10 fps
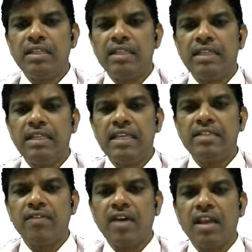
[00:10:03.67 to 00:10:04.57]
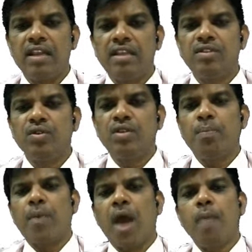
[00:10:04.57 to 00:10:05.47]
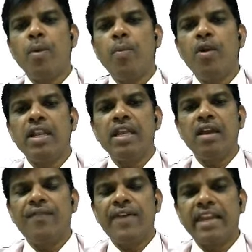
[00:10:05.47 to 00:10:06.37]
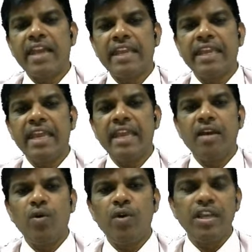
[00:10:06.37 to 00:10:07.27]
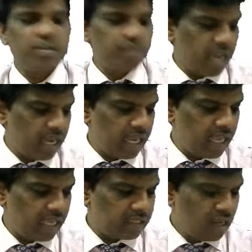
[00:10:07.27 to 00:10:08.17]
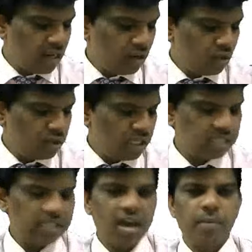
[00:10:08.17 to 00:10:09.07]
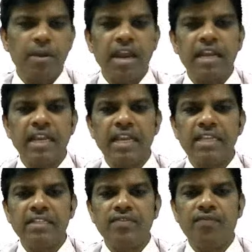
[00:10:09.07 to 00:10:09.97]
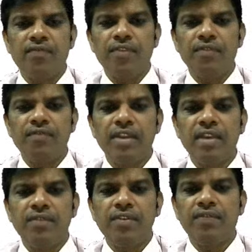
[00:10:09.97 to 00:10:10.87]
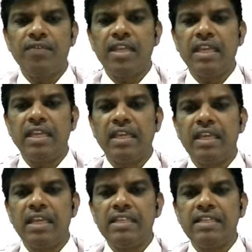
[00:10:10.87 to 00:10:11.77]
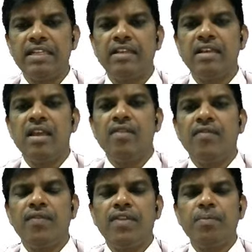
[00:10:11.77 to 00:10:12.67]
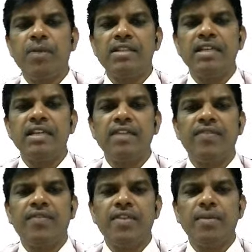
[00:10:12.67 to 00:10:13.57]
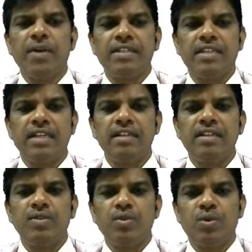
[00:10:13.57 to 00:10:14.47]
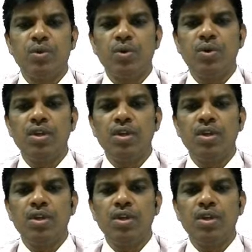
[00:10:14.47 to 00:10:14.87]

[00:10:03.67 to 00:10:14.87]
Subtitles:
this one. So the probability of attacking OH minus to this carbocation is 50-50, isn't it? 50% and 50%. So